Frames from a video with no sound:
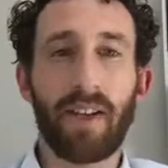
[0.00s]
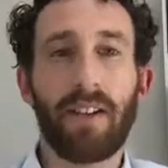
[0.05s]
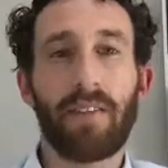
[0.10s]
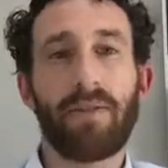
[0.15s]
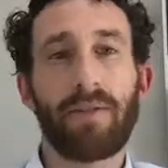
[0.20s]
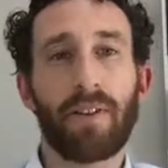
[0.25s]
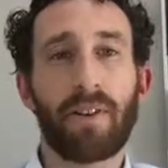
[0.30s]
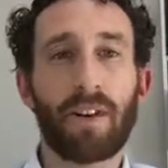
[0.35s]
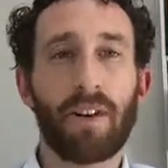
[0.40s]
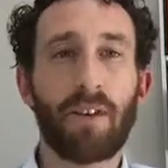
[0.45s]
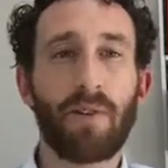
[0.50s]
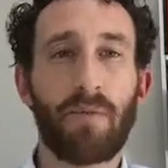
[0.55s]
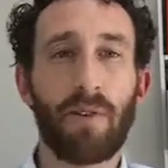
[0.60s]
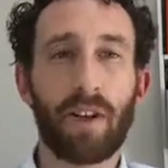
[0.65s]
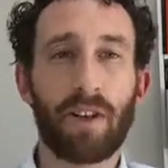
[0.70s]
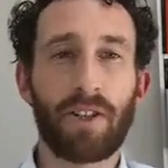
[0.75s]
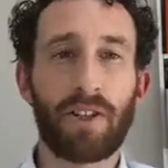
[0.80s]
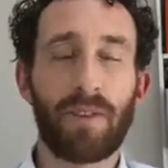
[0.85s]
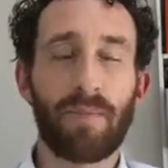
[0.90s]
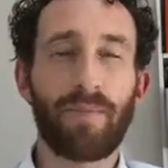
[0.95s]
Very good
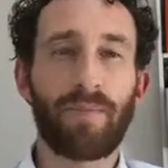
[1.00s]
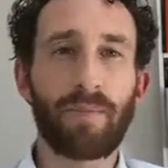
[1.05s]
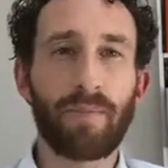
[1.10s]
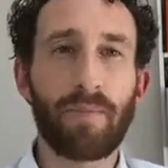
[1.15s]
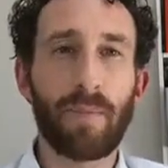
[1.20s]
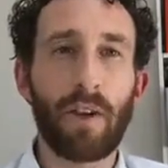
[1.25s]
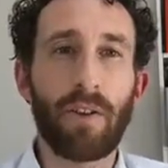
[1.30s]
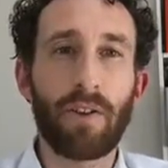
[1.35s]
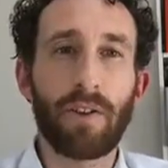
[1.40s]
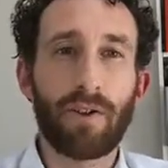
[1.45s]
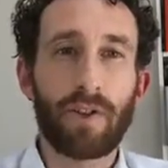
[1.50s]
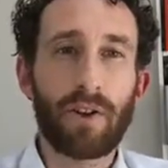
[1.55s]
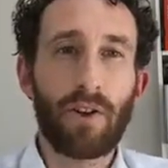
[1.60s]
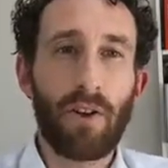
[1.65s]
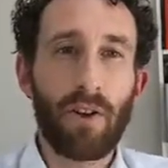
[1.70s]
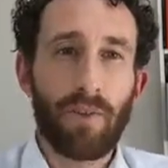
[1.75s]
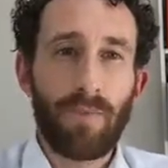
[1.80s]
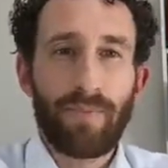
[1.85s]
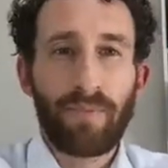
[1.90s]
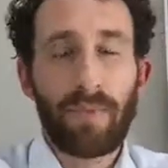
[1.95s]
question.
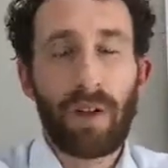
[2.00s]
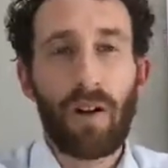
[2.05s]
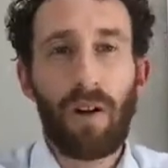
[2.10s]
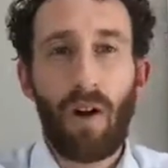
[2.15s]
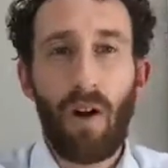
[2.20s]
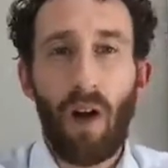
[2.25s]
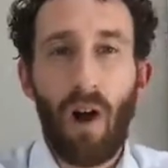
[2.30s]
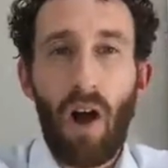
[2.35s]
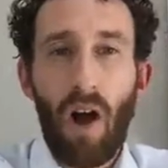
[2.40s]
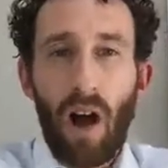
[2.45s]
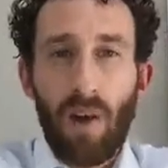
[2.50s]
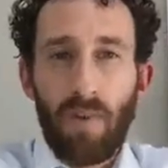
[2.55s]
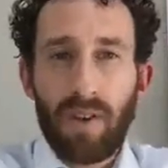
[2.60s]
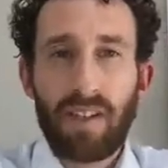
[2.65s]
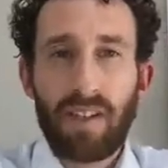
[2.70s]
So I would